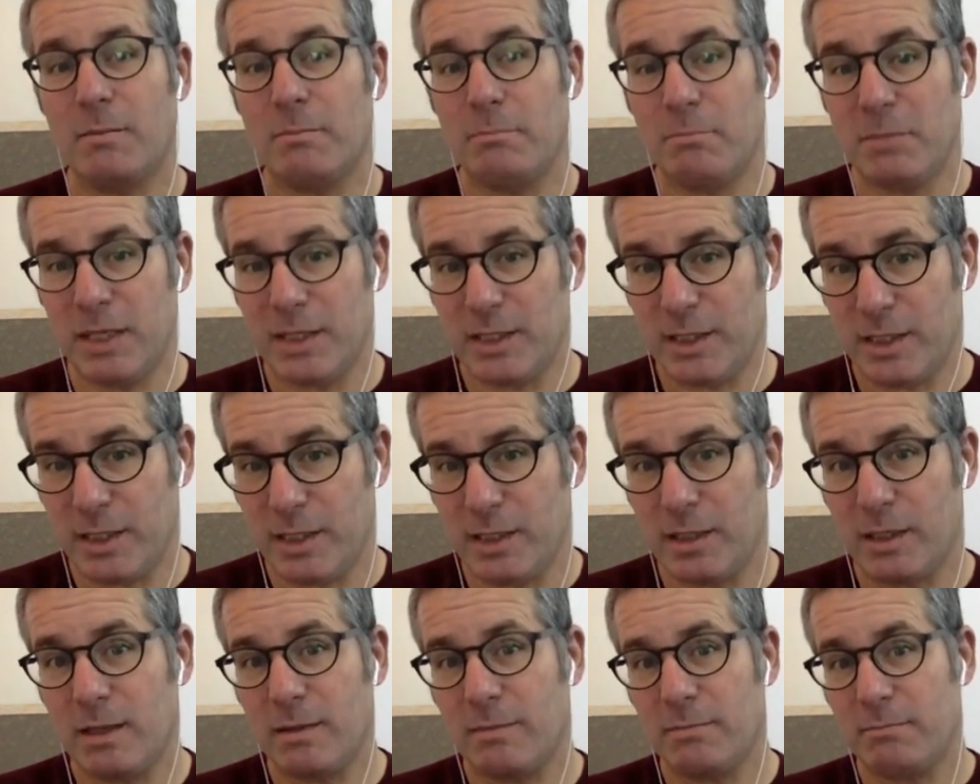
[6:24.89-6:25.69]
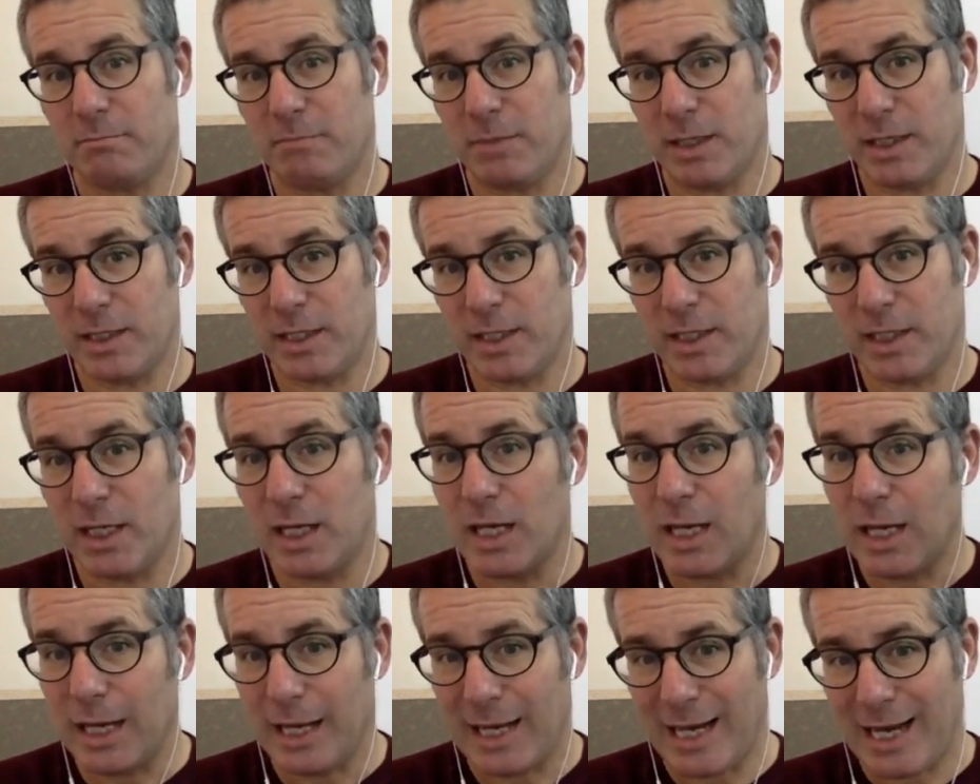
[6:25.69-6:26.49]
many, many
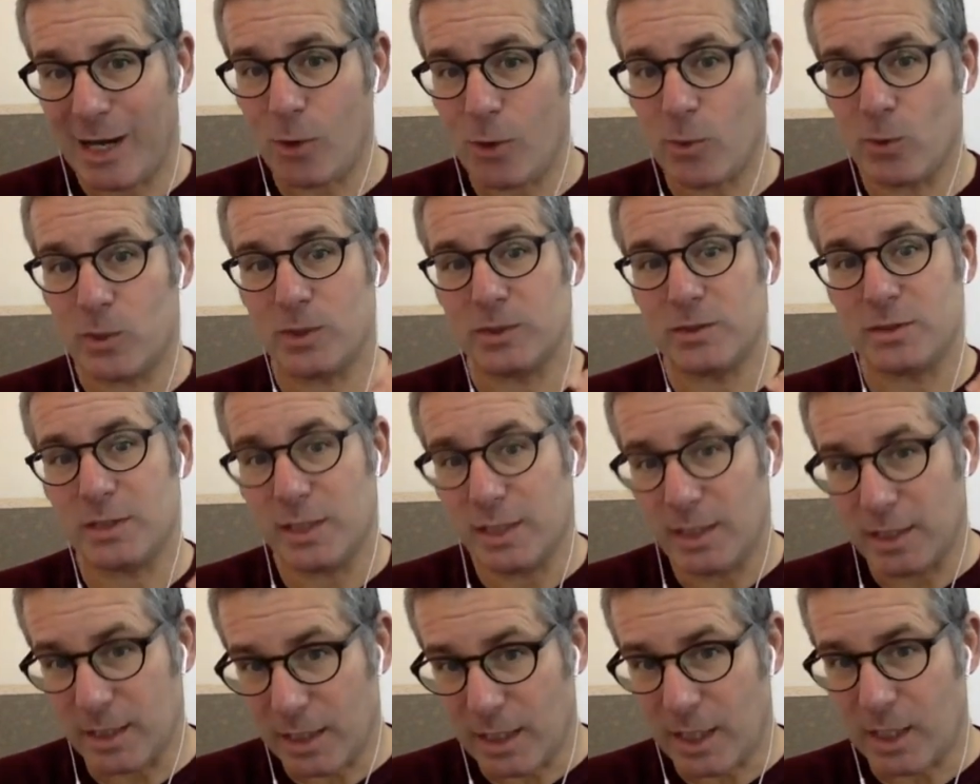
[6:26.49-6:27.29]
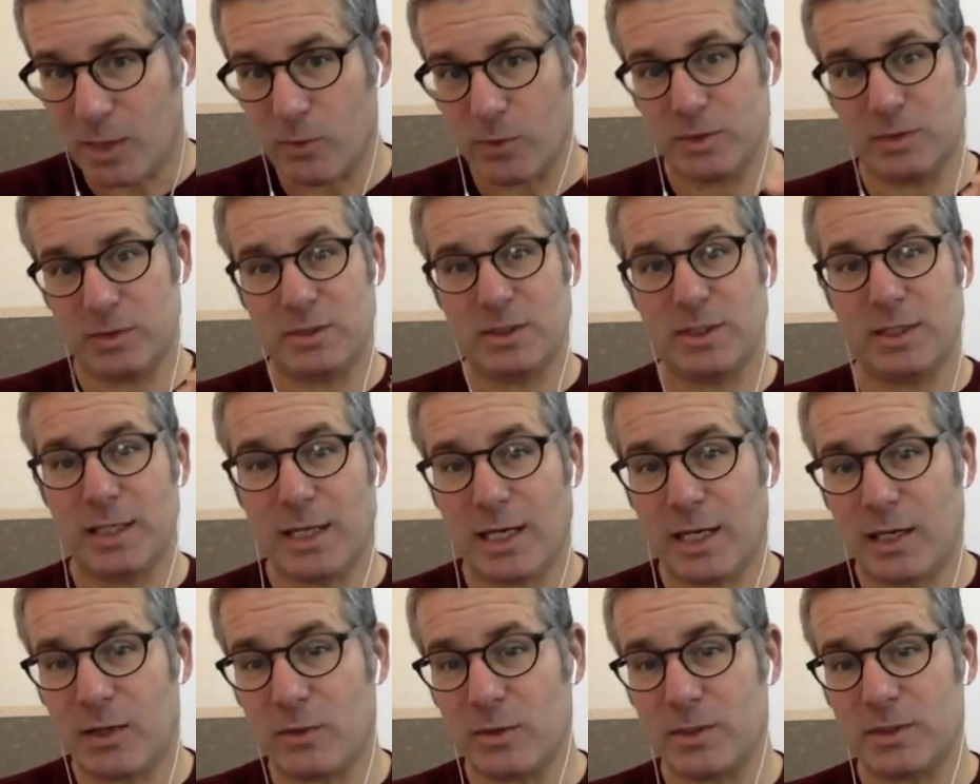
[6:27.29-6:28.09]
hours and hours and
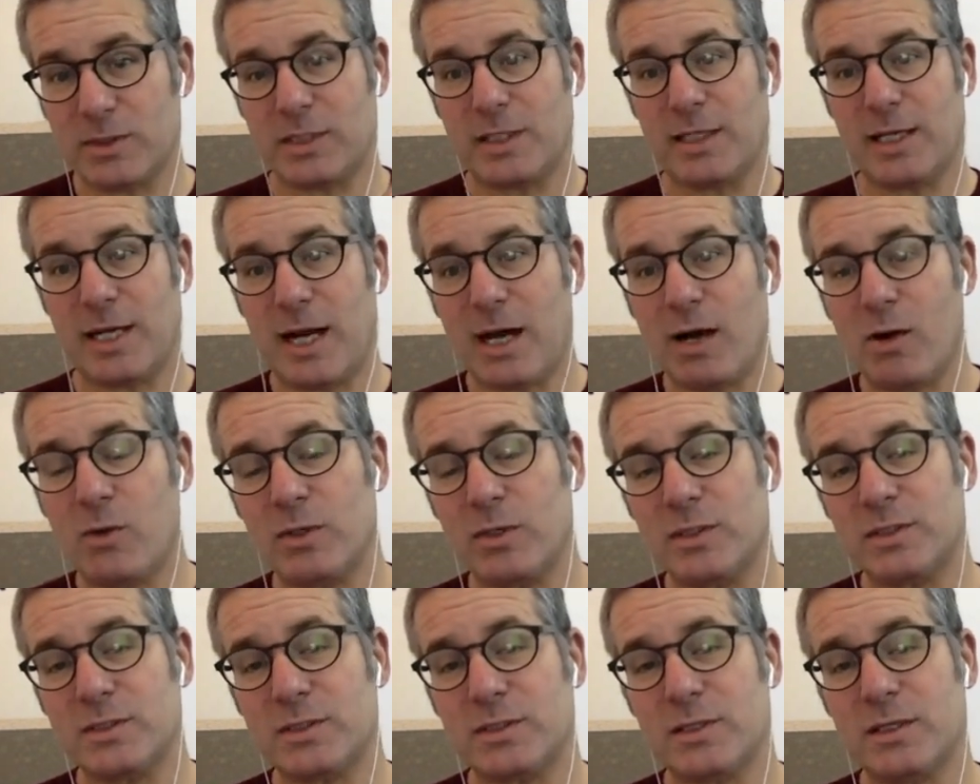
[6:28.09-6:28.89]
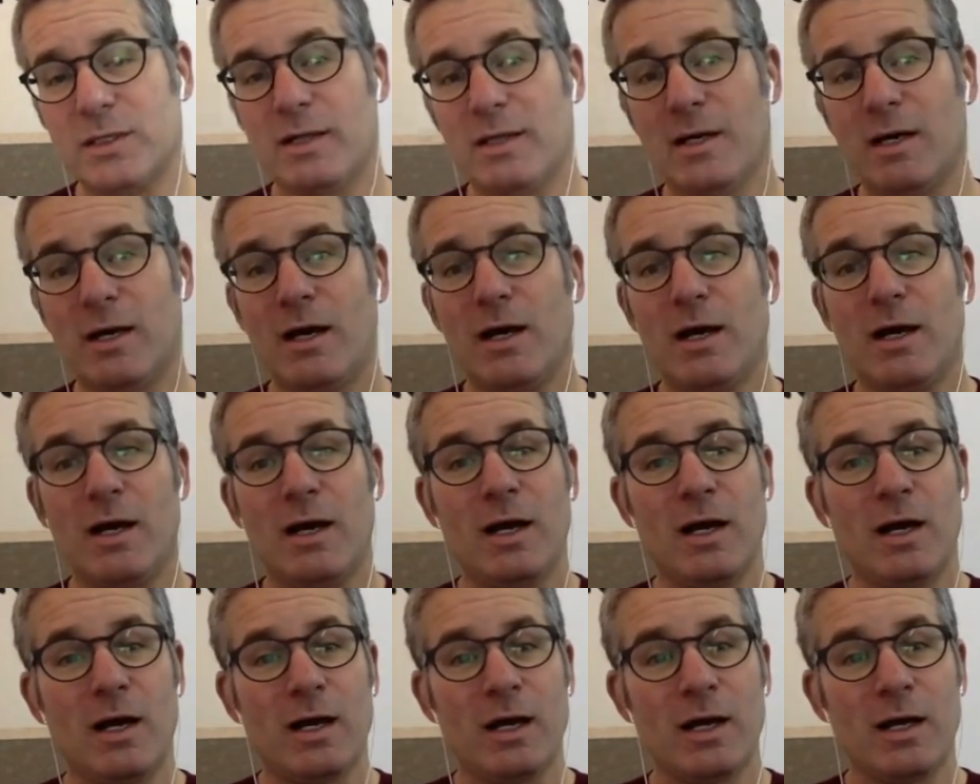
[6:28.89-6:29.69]
hours and hours
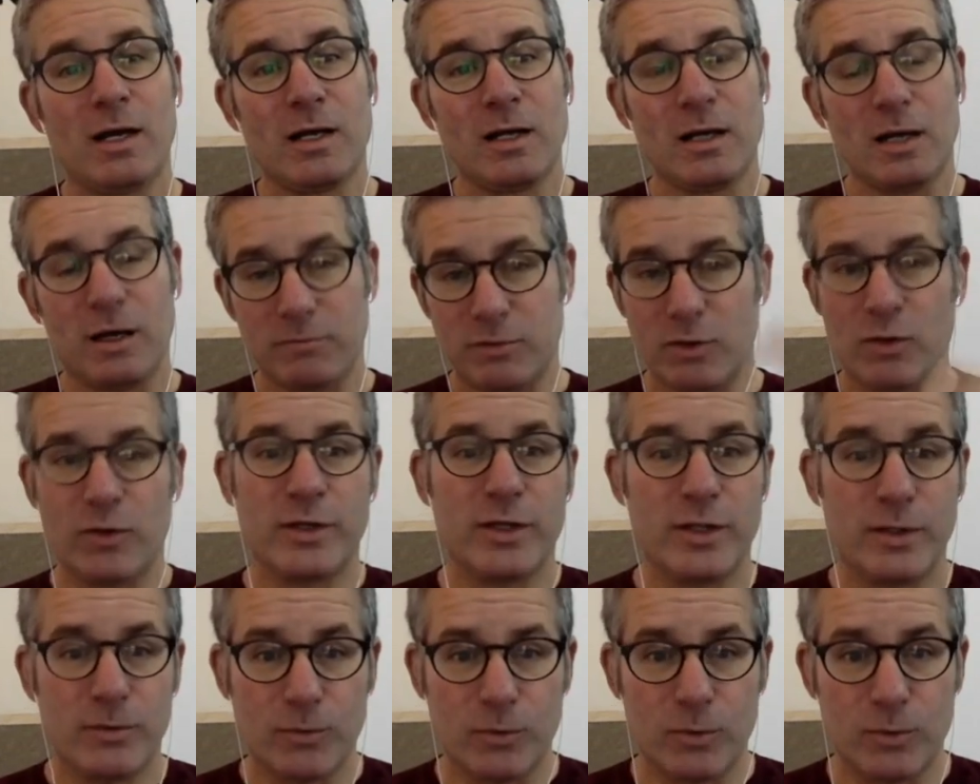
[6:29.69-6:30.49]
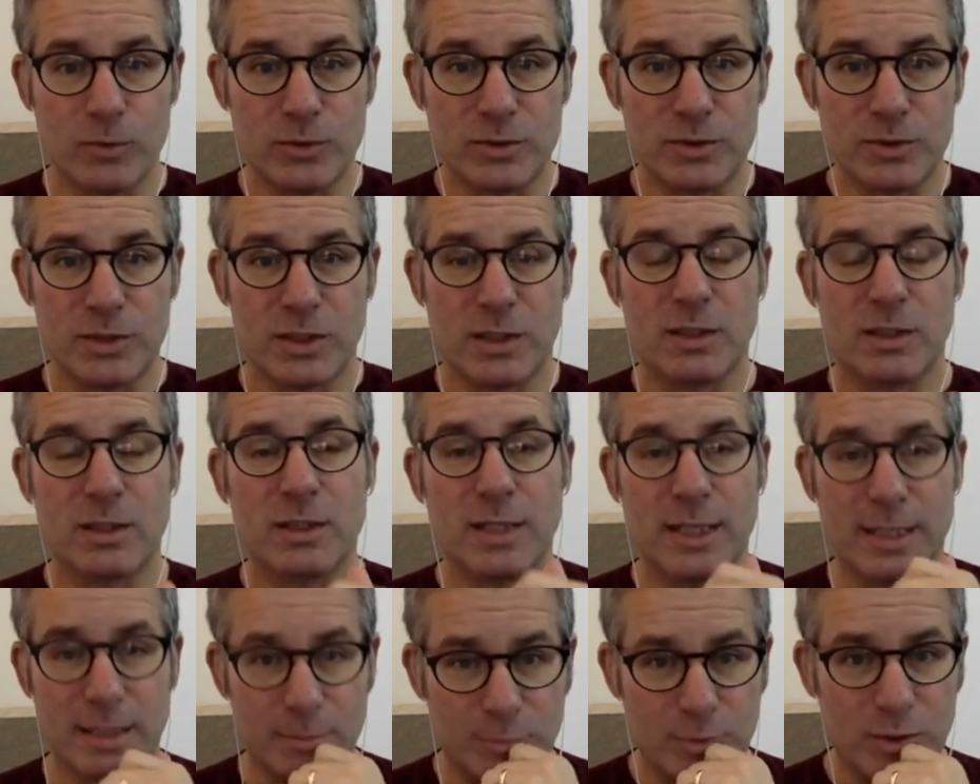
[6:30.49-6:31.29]
of learning the rules
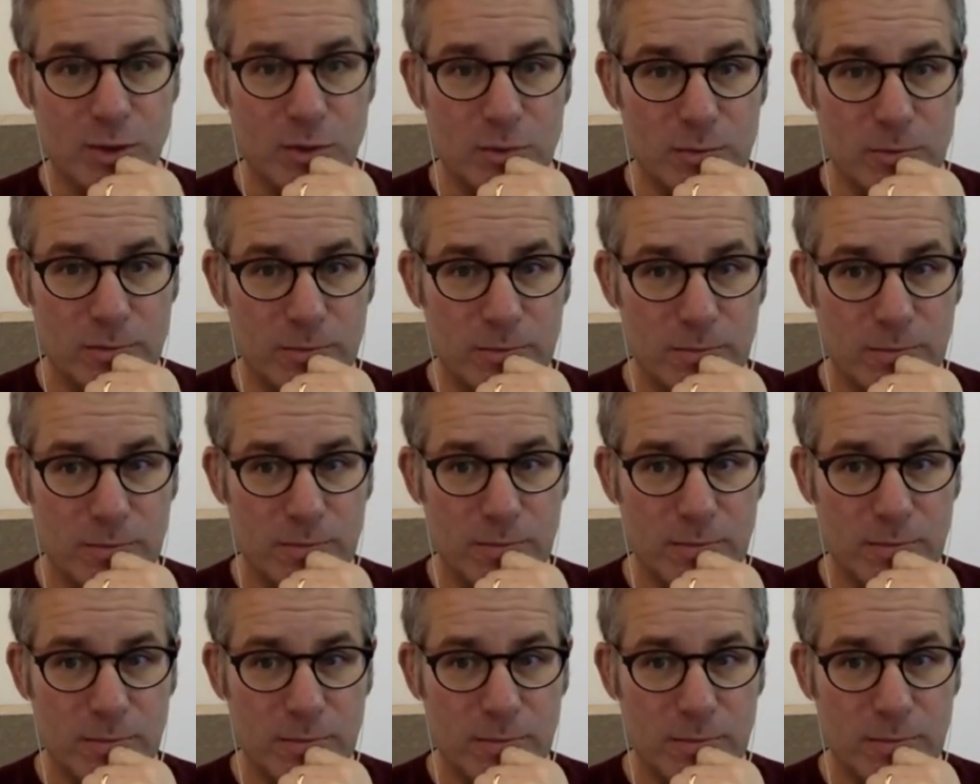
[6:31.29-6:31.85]
like a pro.